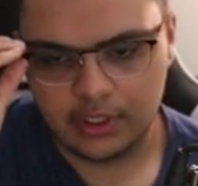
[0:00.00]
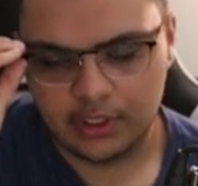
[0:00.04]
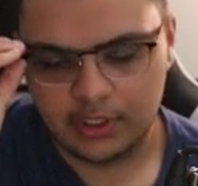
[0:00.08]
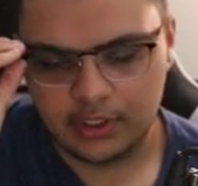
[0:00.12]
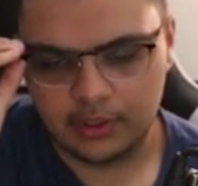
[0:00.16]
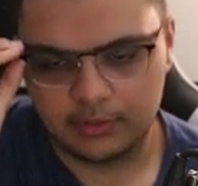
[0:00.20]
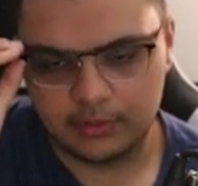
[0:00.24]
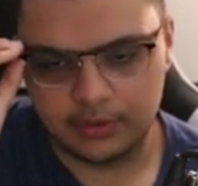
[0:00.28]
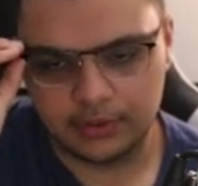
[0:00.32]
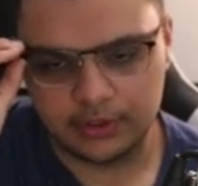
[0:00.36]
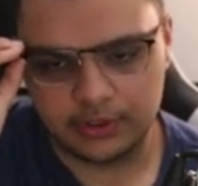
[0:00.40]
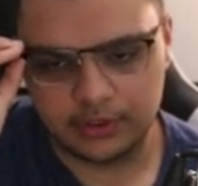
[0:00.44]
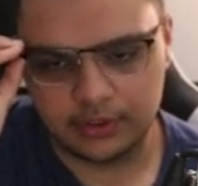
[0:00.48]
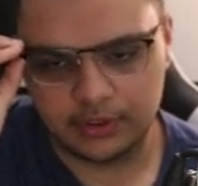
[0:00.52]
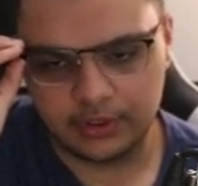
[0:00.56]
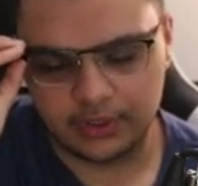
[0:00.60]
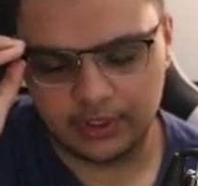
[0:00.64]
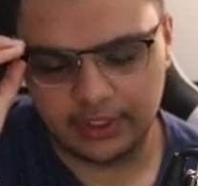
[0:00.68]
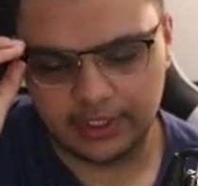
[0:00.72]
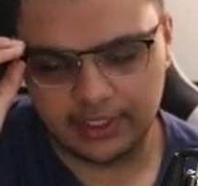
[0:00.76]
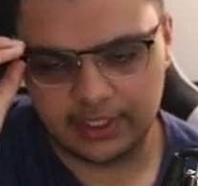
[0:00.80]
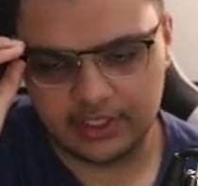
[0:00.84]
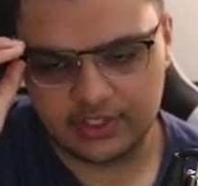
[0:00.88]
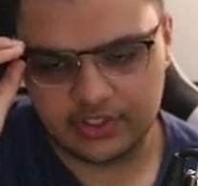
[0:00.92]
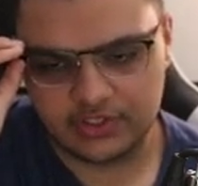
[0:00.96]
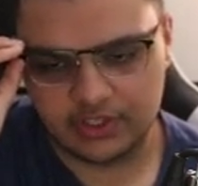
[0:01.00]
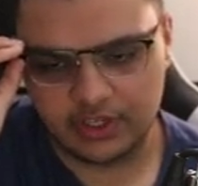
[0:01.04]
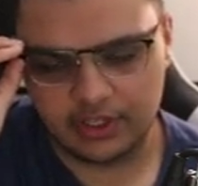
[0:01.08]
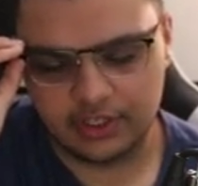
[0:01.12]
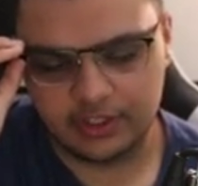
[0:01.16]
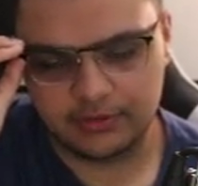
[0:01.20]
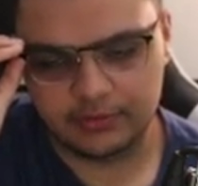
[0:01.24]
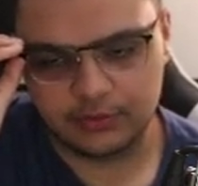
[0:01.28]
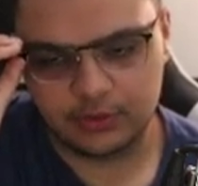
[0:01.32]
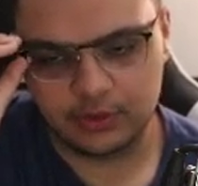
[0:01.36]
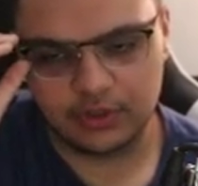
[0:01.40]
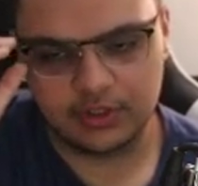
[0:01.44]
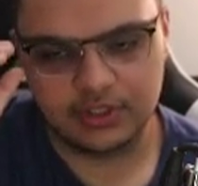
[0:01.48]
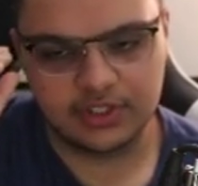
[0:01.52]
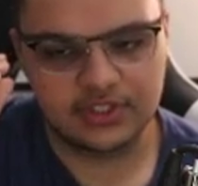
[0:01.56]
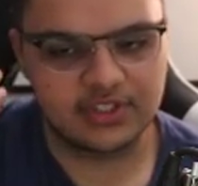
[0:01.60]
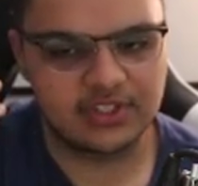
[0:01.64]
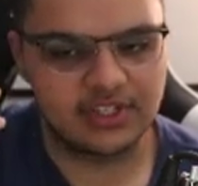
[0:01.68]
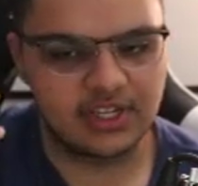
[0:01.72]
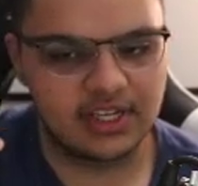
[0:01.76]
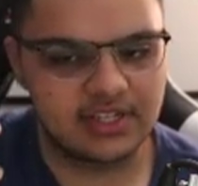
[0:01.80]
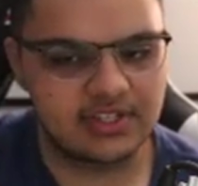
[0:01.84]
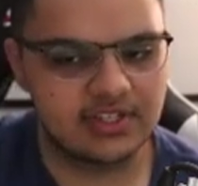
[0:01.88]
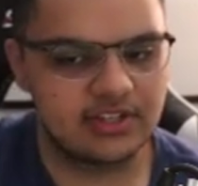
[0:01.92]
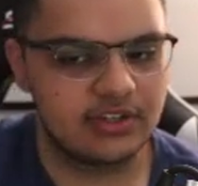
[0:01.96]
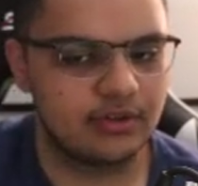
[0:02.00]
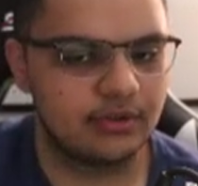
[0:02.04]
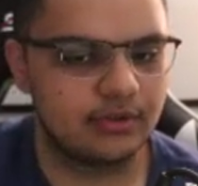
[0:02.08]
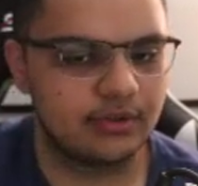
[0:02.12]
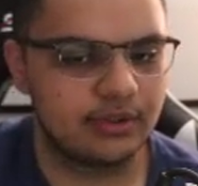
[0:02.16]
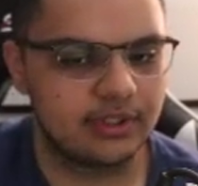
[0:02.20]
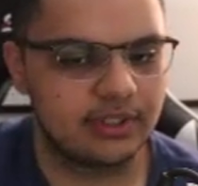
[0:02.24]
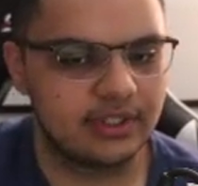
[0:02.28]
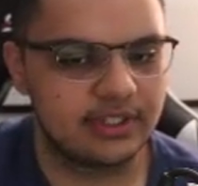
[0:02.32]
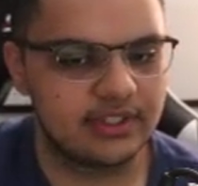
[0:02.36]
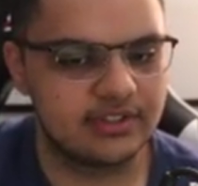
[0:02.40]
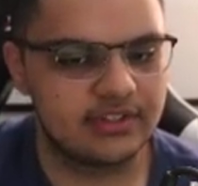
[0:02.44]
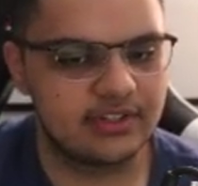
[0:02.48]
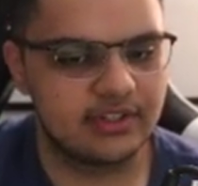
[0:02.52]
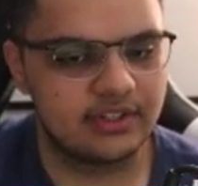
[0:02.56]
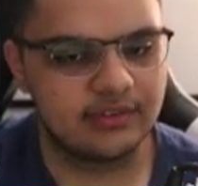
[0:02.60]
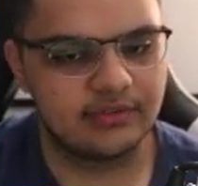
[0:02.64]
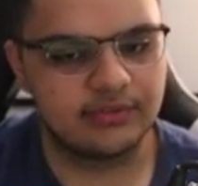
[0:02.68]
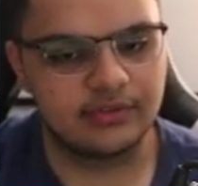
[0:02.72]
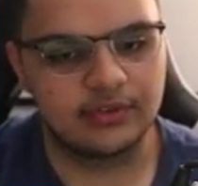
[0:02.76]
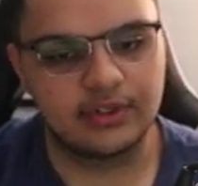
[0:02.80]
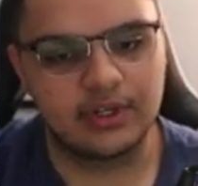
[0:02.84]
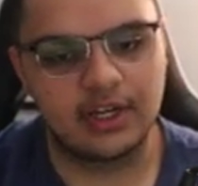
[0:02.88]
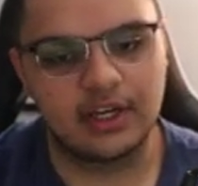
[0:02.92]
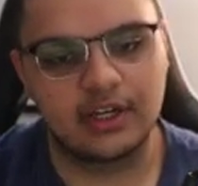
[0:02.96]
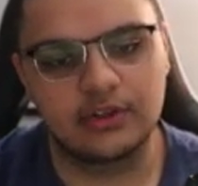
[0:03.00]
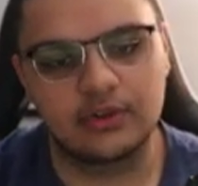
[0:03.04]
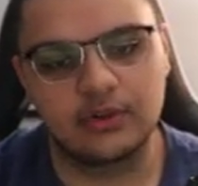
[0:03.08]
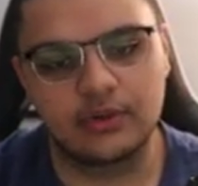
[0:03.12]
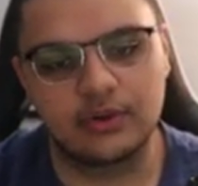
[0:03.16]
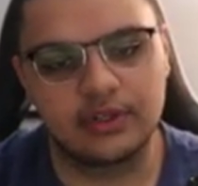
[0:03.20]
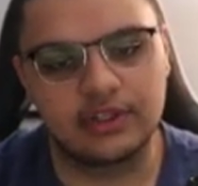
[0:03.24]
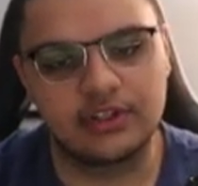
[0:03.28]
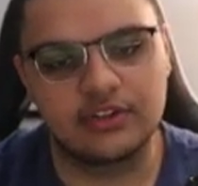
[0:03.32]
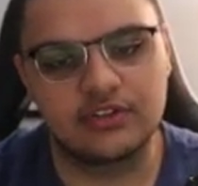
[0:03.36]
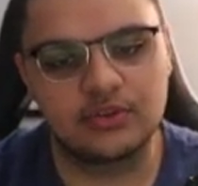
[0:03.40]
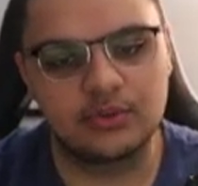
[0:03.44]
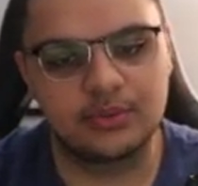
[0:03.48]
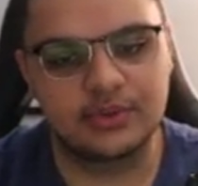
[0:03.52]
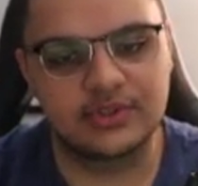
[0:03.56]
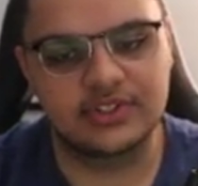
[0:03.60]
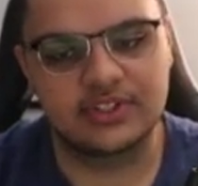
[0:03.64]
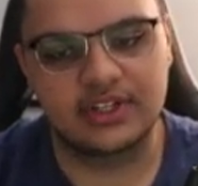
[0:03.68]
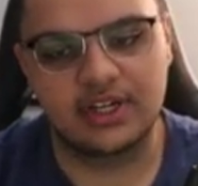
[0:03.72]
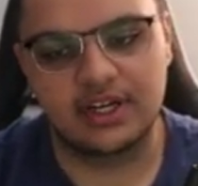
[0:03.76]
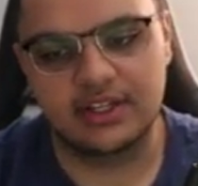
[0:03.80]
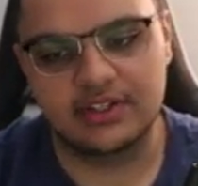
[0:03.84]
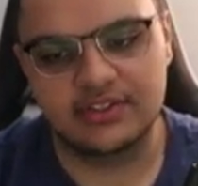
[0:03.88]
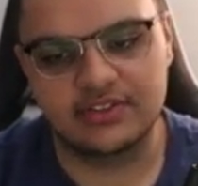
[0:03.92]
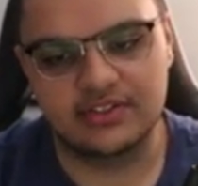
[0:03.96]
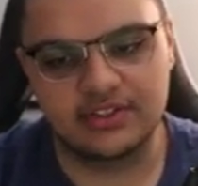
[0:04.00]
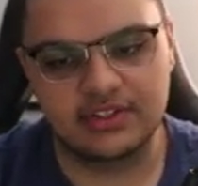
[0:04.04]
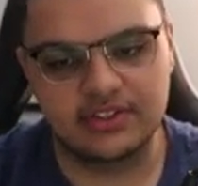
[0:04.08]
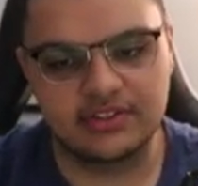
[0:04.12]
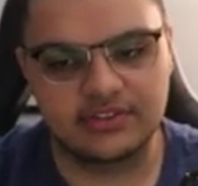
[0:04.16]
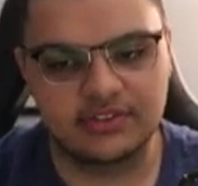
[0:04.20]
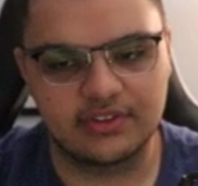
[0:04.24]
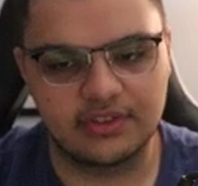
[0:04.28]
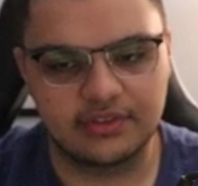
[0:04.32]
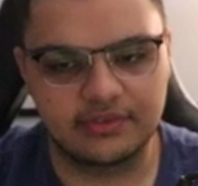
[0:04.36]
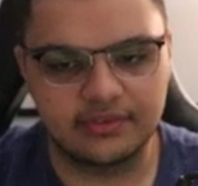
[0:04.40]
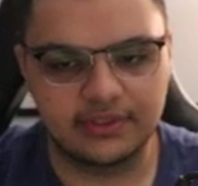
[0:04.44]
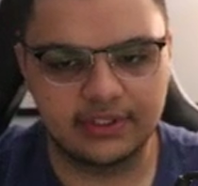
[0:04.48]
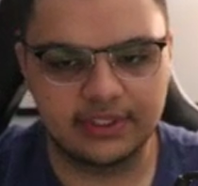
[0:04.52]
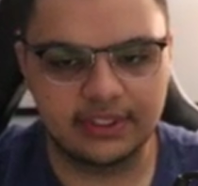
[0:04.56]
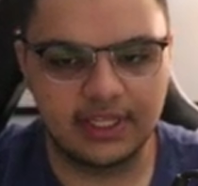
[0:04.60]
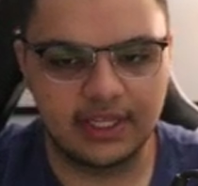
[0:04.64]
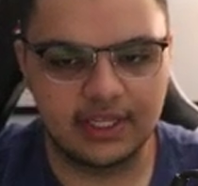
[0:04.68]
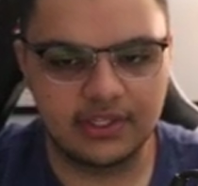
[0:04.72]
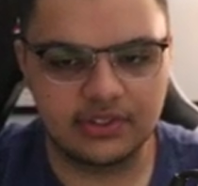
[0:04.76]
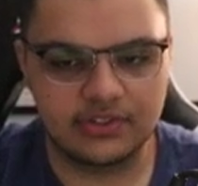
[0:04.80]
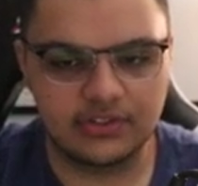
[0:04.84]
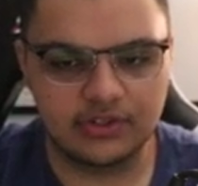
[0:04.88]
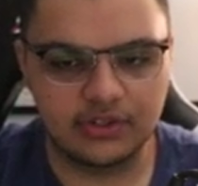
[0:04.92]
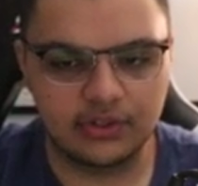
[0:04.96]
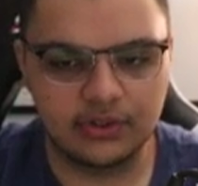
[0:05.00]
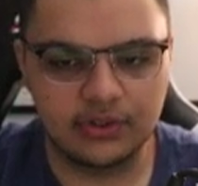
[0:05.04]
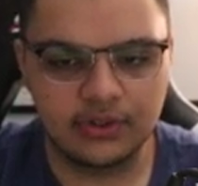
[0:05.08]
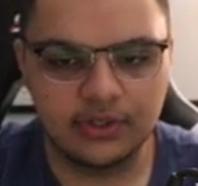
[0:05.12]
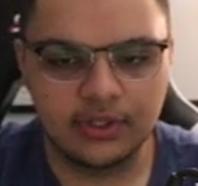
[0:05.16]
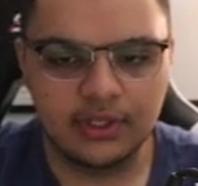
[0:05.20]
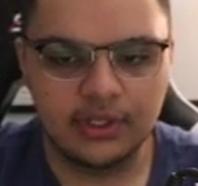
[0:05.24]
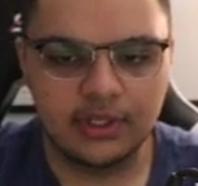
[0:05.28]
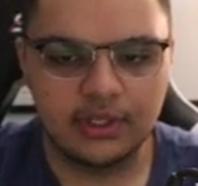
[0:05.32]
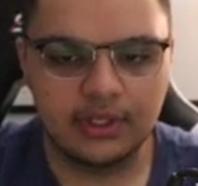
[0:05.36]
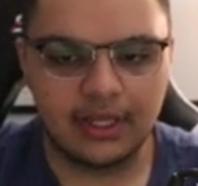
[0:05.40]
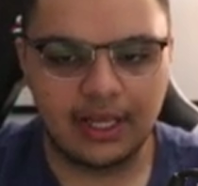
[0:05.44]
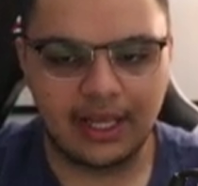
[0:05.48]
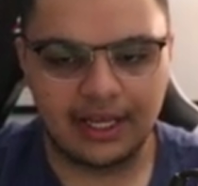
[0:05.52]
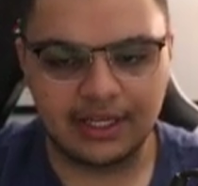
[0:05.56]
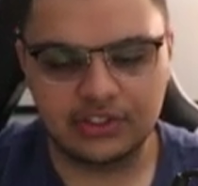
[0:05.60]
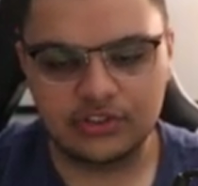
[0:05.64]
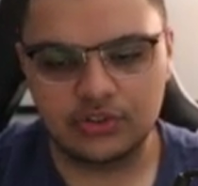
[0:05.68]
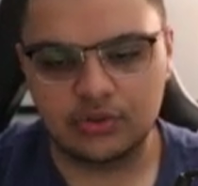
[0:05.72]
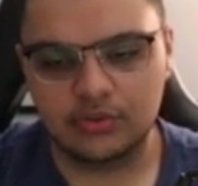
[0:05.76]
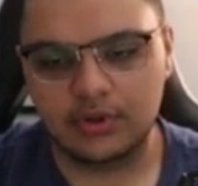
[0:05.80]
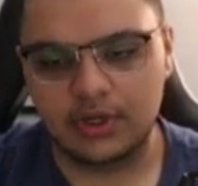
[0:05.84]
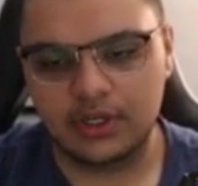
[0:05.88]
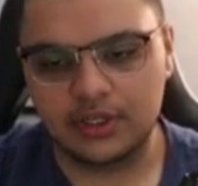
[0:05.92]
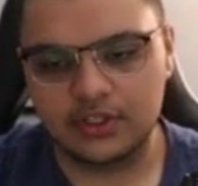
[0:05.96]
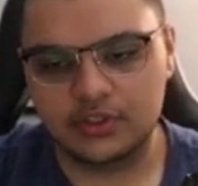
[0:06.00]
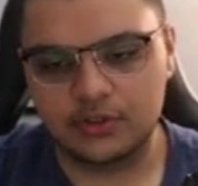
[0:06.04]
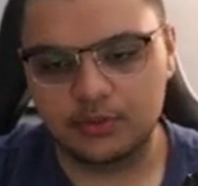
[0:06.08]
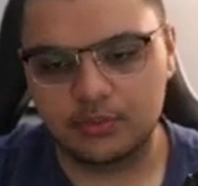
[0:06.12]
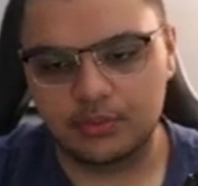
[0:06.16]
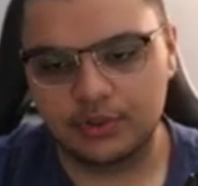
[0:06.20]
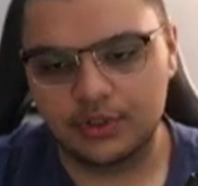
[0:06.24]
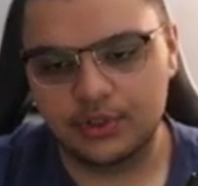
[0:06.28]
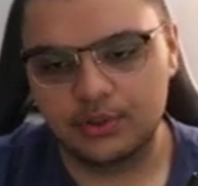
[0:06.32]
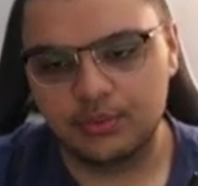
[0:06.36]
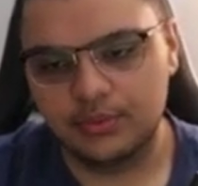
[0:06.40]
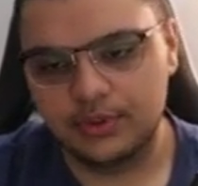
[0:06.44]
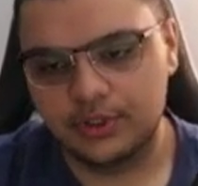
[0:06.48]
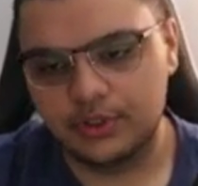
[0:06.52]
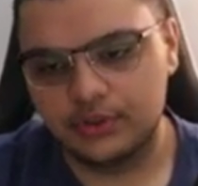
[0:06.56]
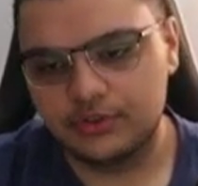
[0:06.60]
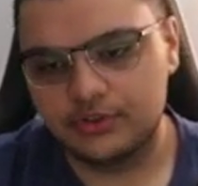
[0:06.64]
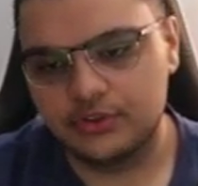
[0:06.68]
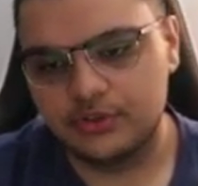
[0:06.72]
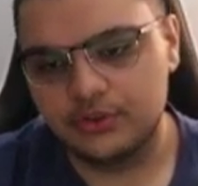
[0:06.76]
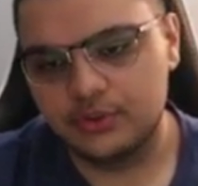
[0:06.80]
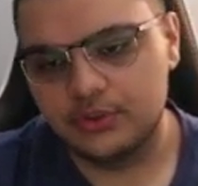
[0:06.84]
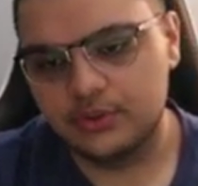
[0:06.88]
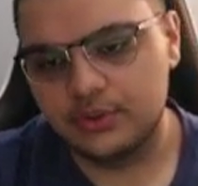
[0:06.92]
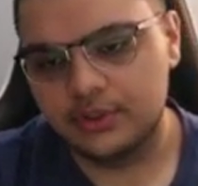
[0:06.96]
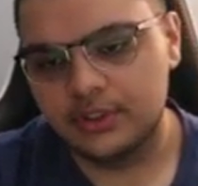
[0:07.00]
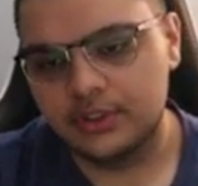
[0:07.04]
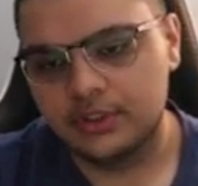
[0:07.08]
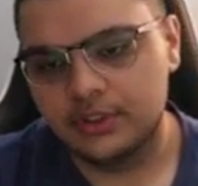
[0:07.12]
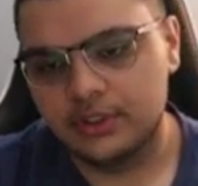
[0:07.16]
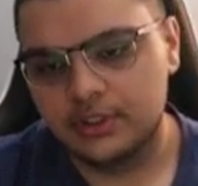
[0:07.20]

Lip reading: But, you know, like, I saw him criticize Hillary Clinton for not going into Wisconsin and stuff like that. So Axelrod is a pretty real dude.